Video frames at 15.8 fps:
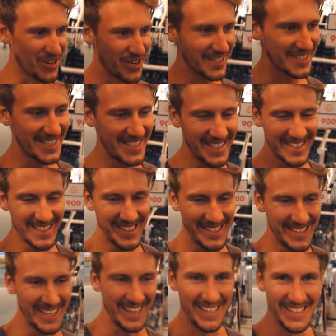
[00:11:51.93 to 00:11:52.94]
girls.
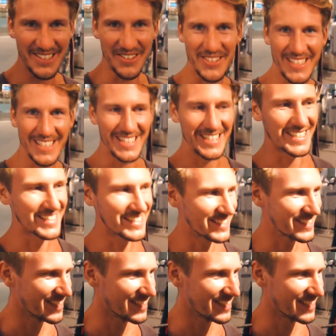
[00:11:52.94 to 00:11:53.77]
It's like so tedious.